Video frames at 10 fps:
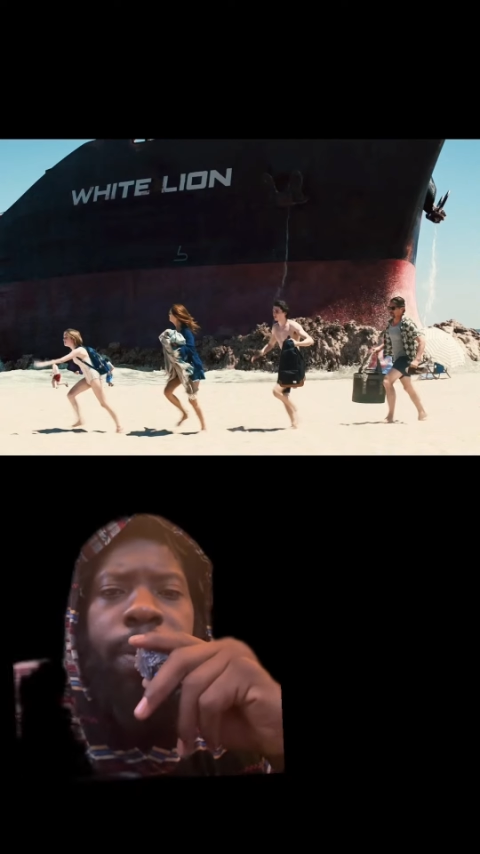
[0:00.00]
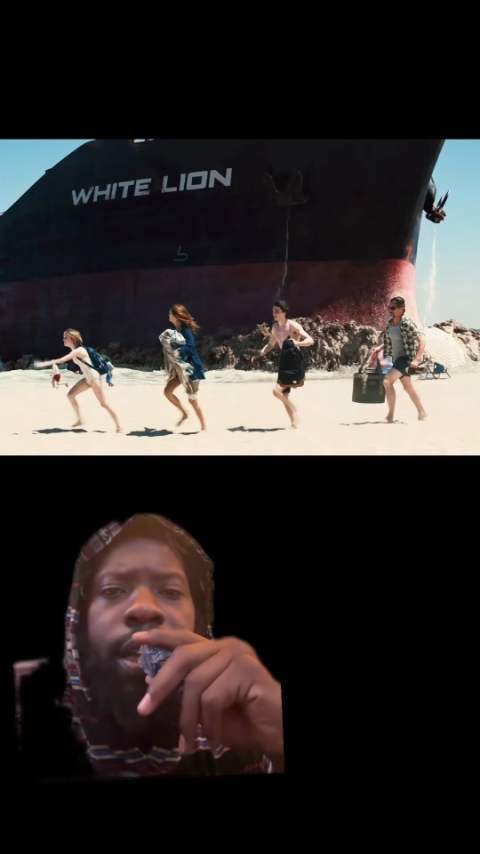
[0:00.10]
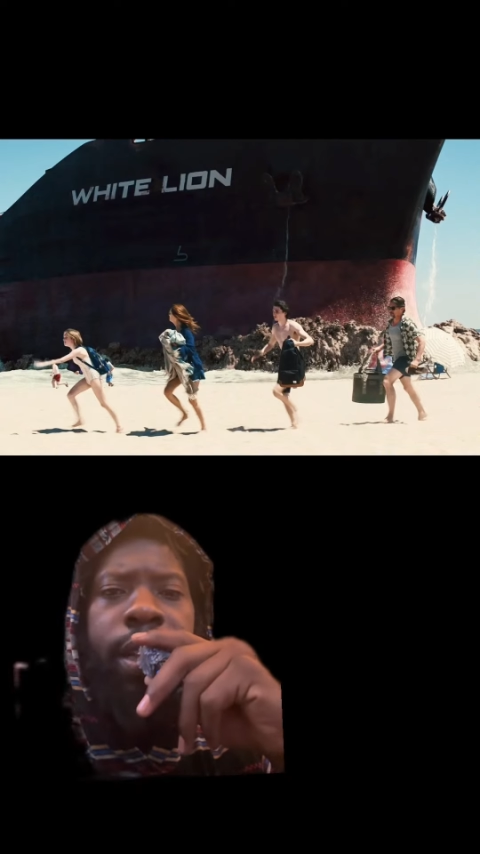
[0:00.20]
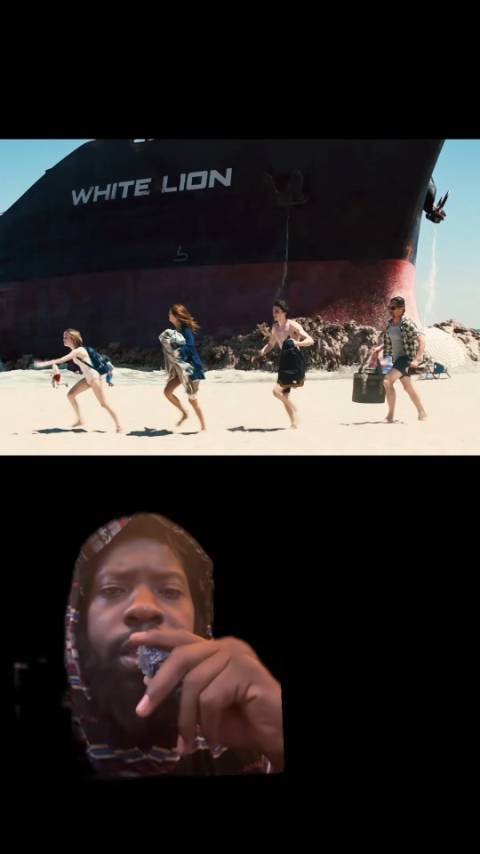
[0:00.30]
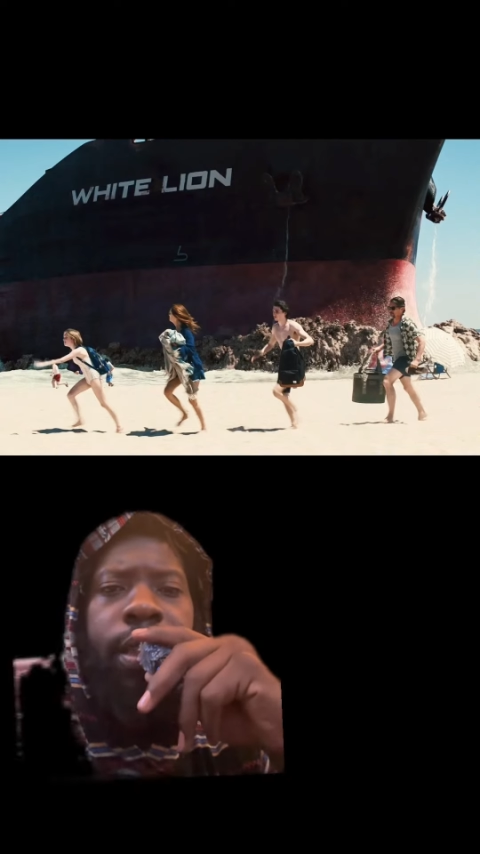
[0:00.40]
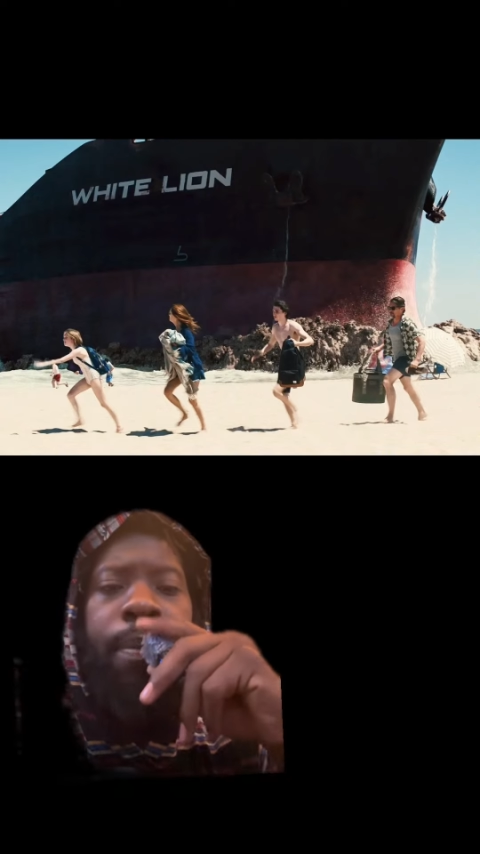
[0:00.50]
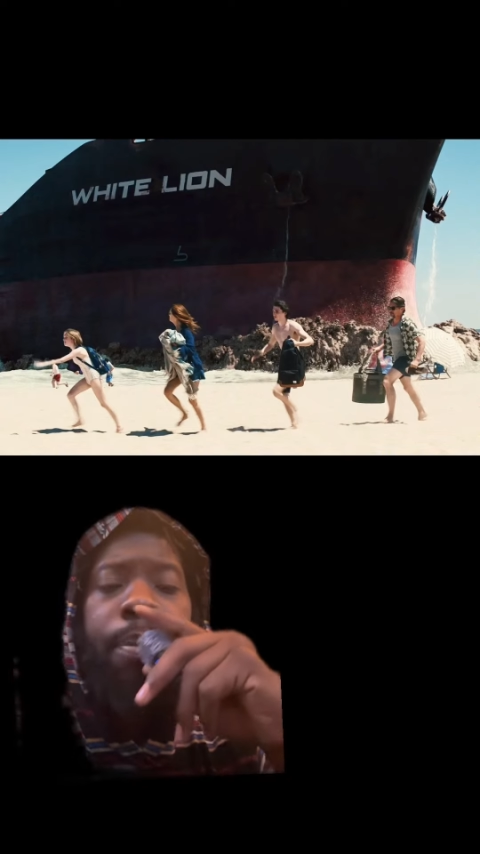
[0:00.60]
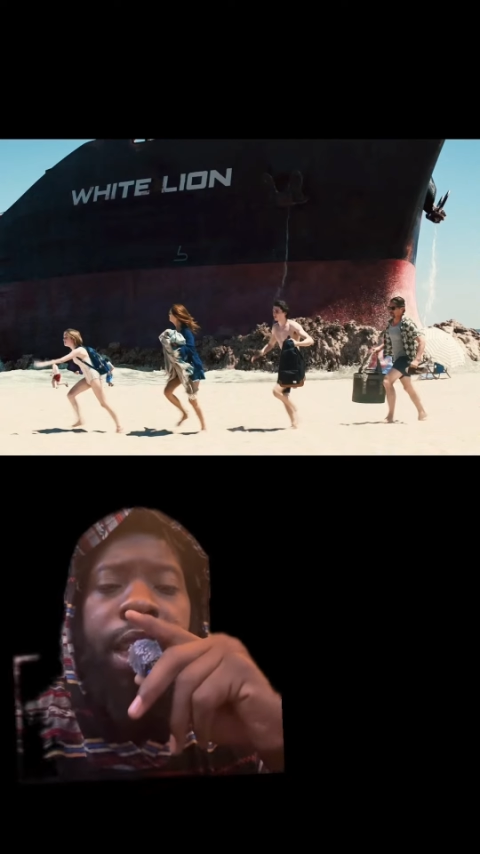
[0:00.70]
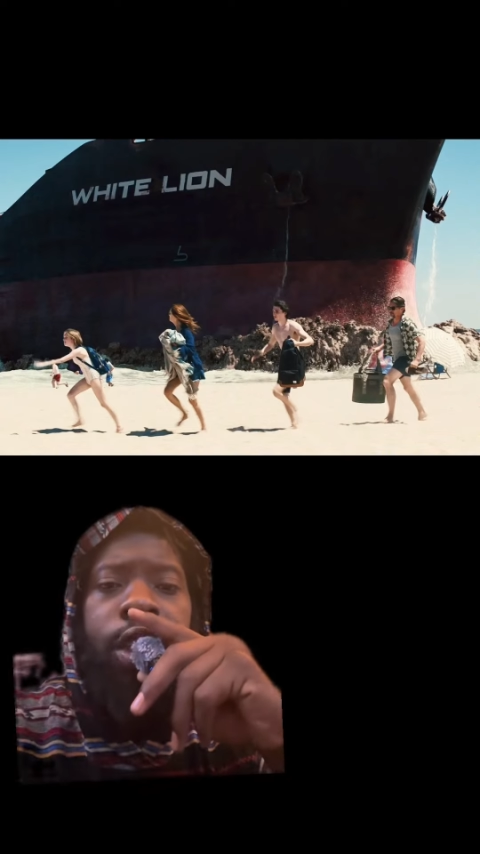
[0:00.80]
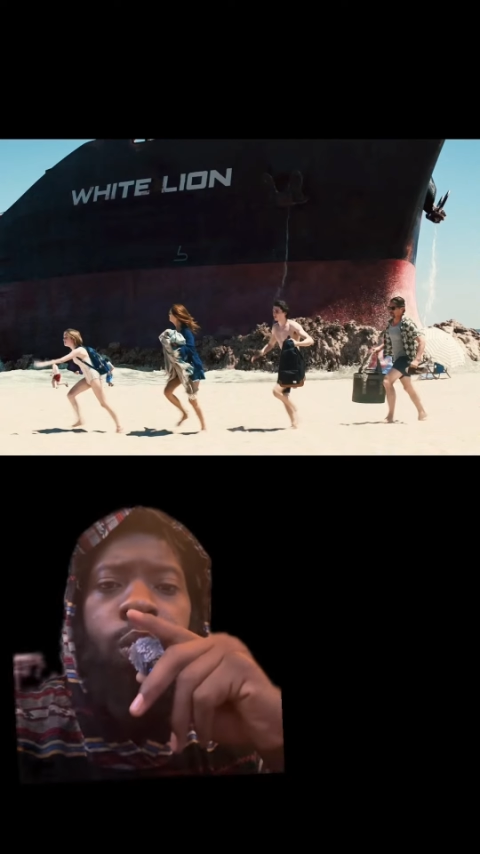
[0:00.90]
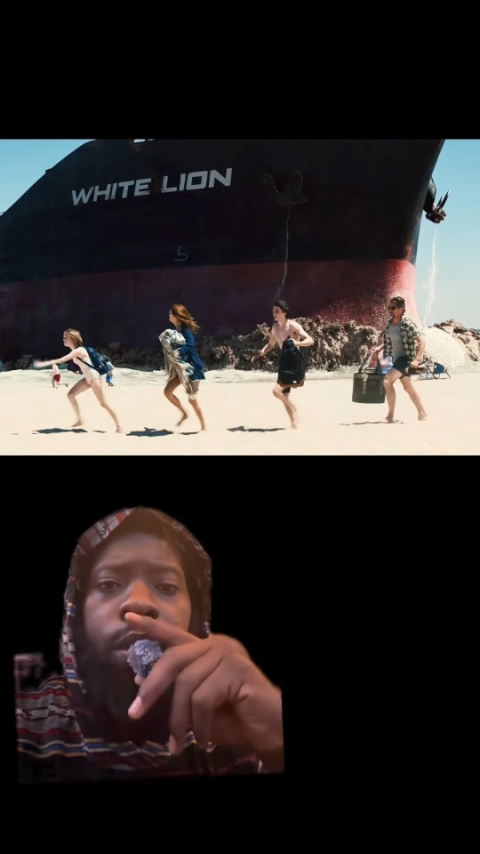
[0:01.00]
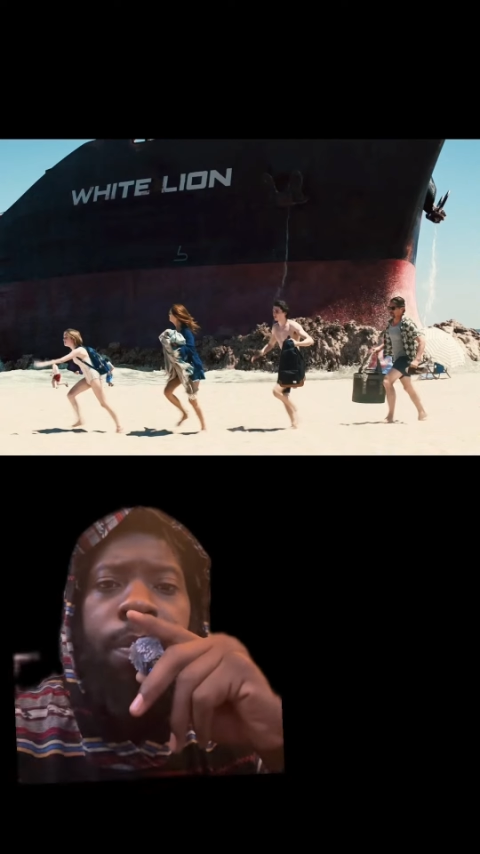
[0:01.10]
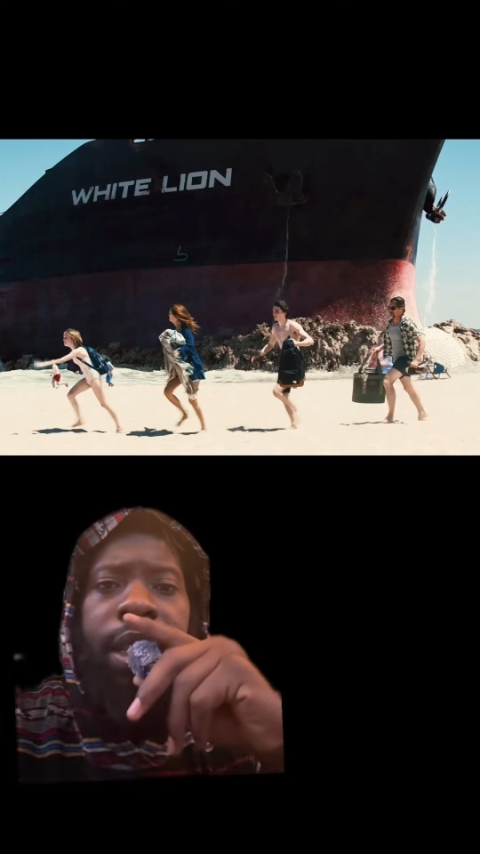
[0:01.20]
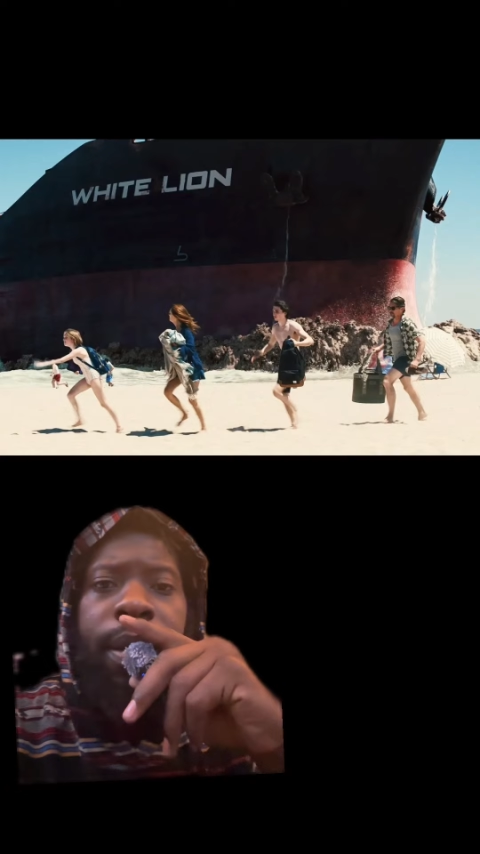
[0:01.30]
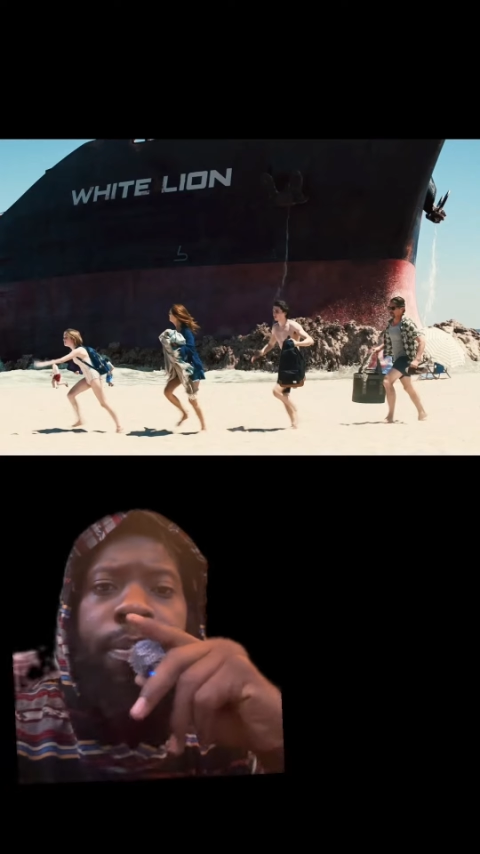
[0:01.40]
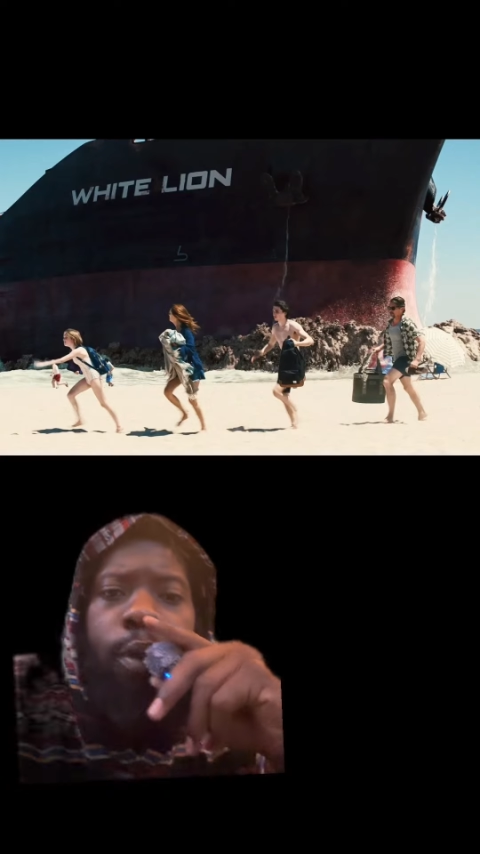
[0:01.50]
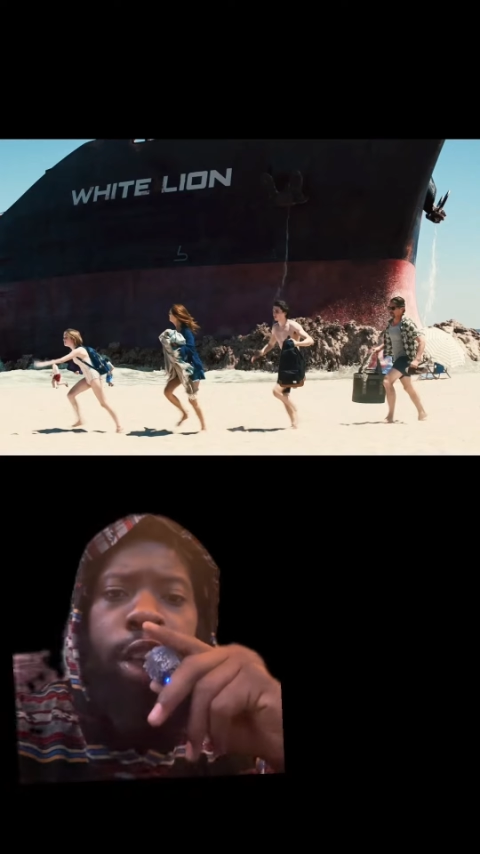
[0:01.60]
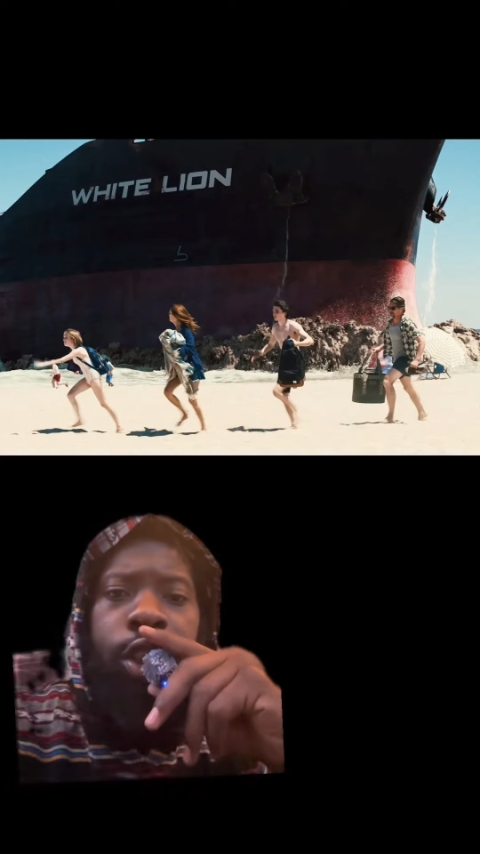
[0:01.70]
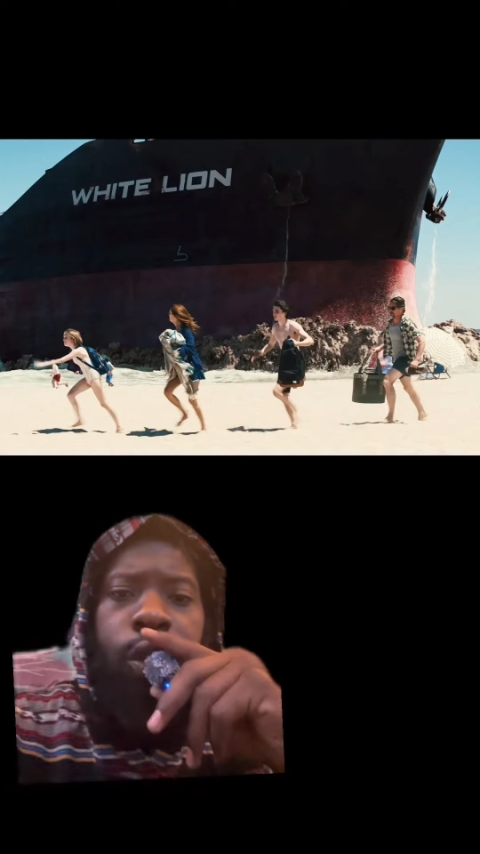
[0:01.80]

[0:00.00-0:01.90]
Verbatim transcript: because the beach would be the bridge